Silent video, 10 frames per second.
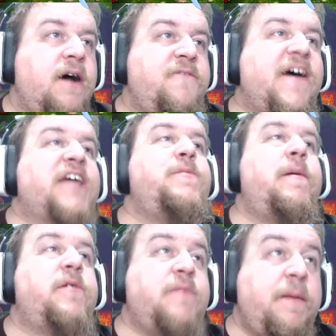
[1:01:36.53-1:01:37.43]
Faction
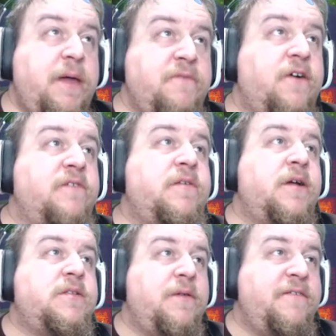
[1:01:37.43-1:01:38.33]
members might be involved in
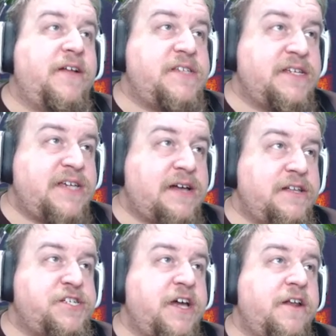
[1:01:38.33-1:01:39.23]
multiple events. Exactly,
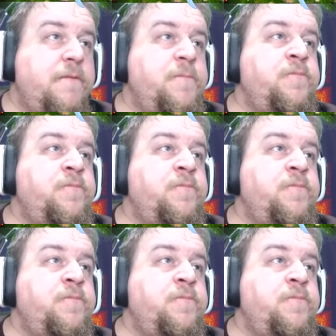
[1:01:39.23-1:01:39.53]
Shadow.